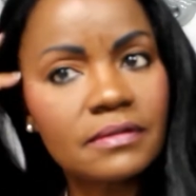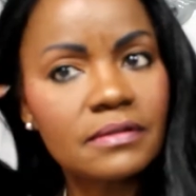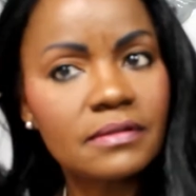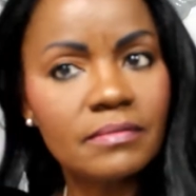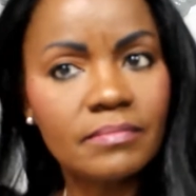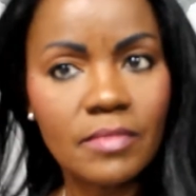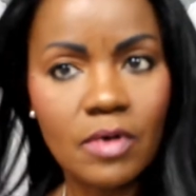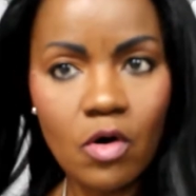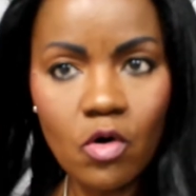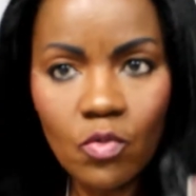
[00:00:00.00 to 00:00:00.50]

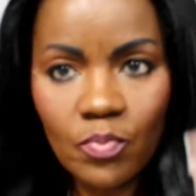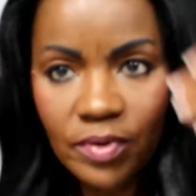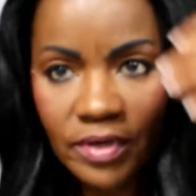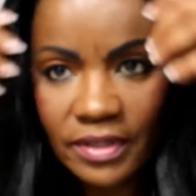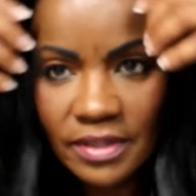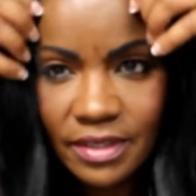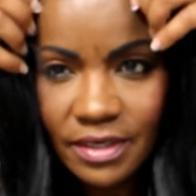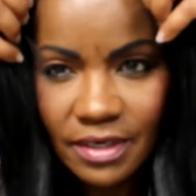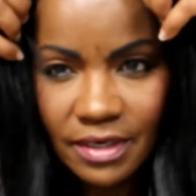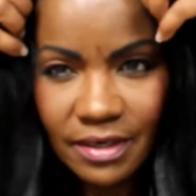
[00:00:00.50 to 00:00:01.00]
I'm hoping
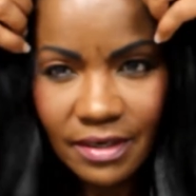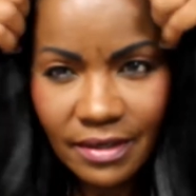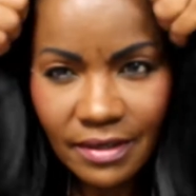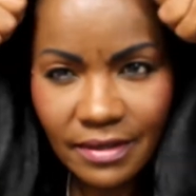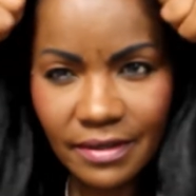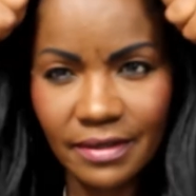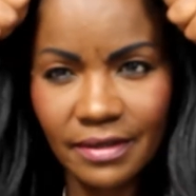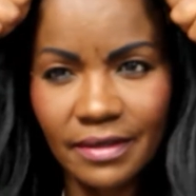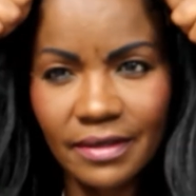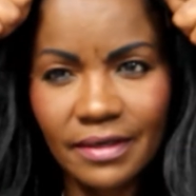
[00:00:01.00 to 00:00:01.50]
that I
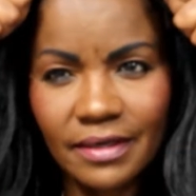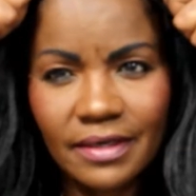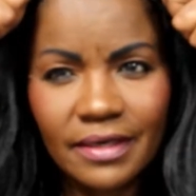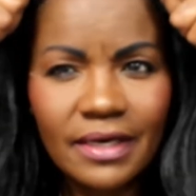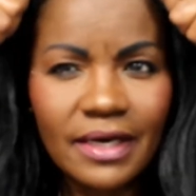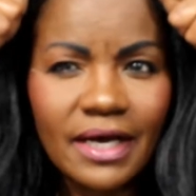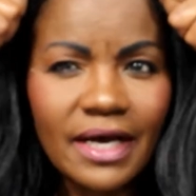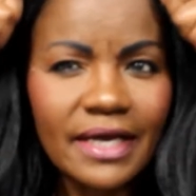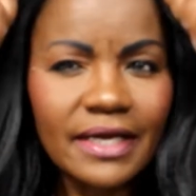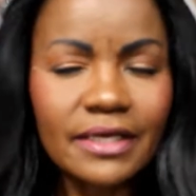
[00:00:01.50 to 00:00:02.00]

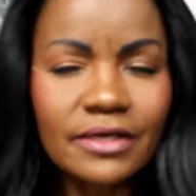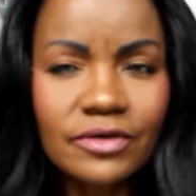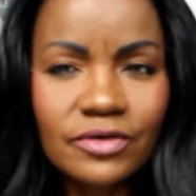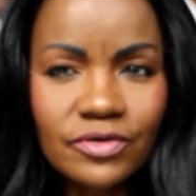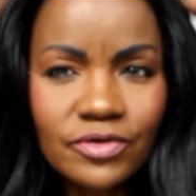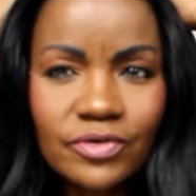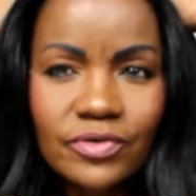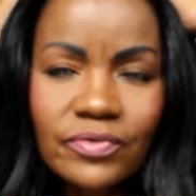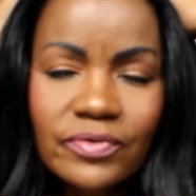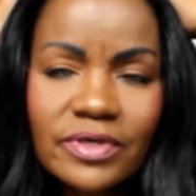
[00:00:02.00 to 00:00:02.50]
can
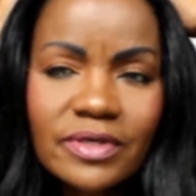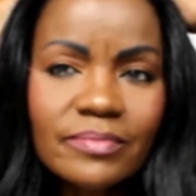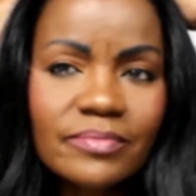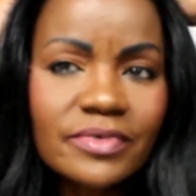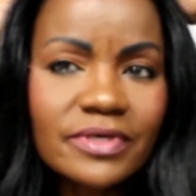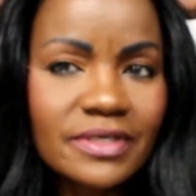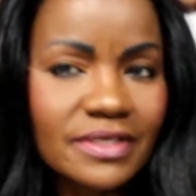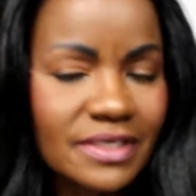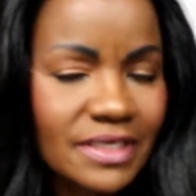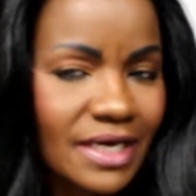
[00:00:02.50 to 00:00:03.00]
do it
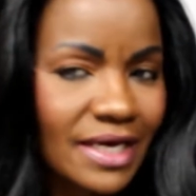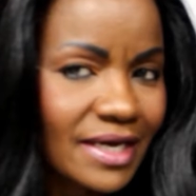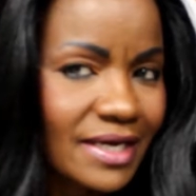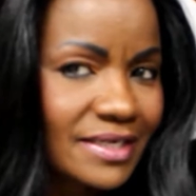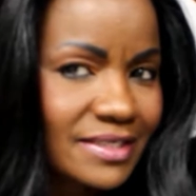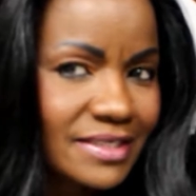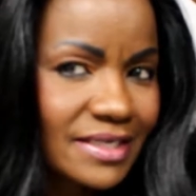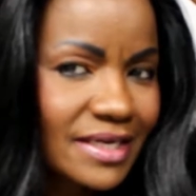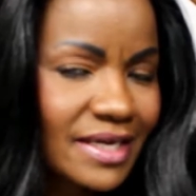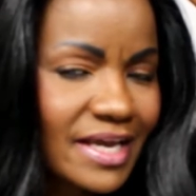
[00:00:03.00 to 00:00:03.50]
but not
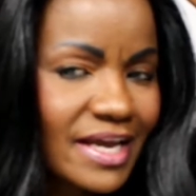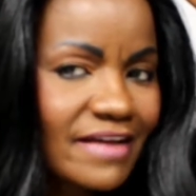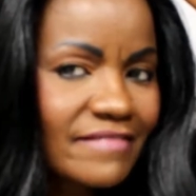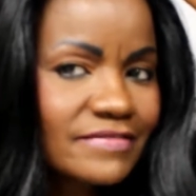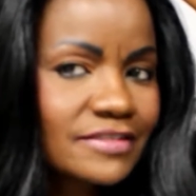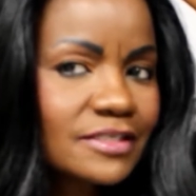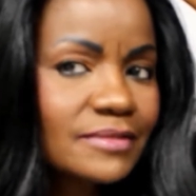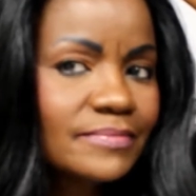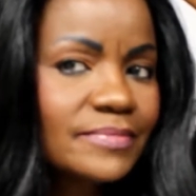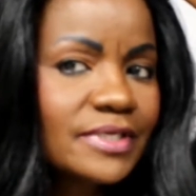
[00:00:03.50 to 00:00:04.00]
have
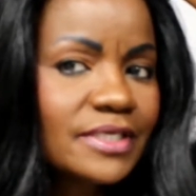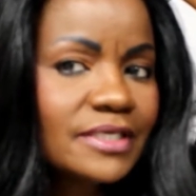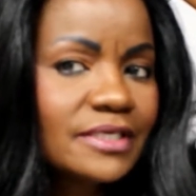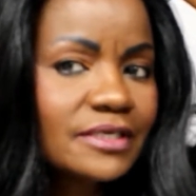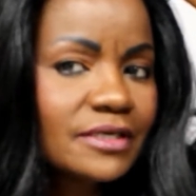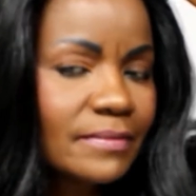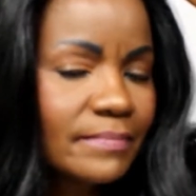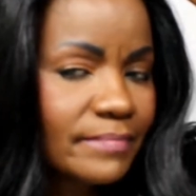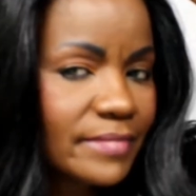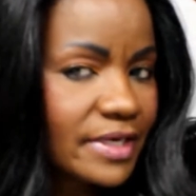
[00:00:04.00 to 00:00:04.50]
to be
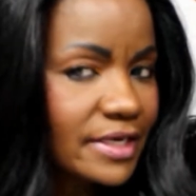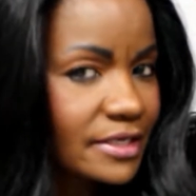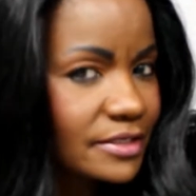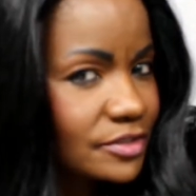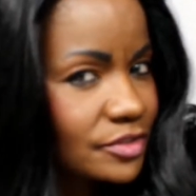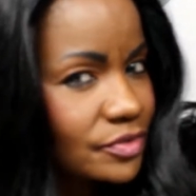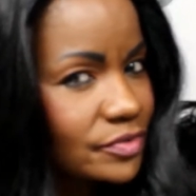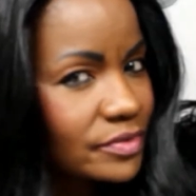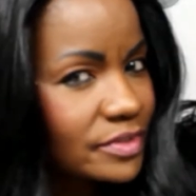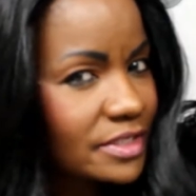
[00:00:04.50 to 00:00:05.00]
committed
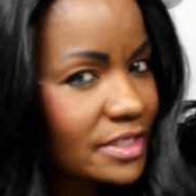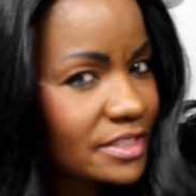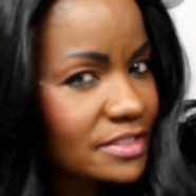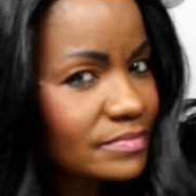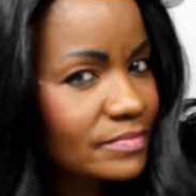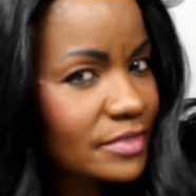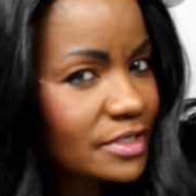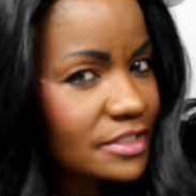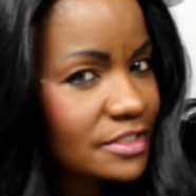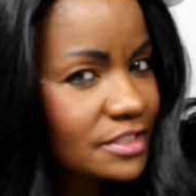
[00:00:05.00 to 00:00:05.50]
to it as
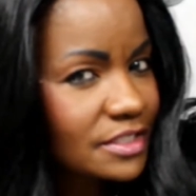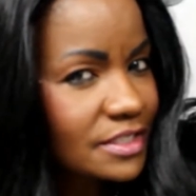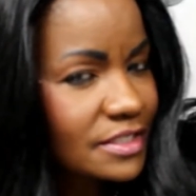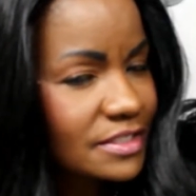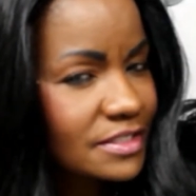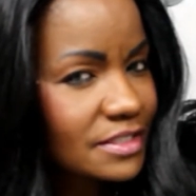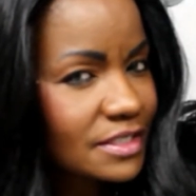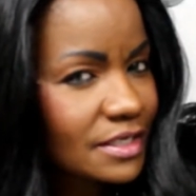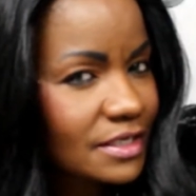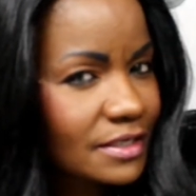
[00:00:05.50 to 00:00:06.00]
much
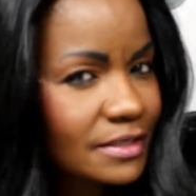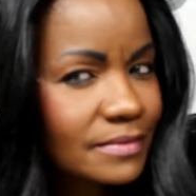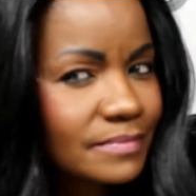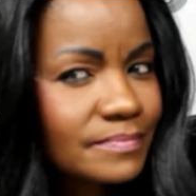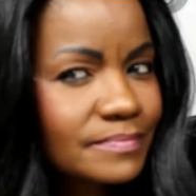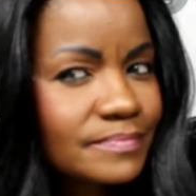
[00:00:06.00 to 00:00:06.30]
as I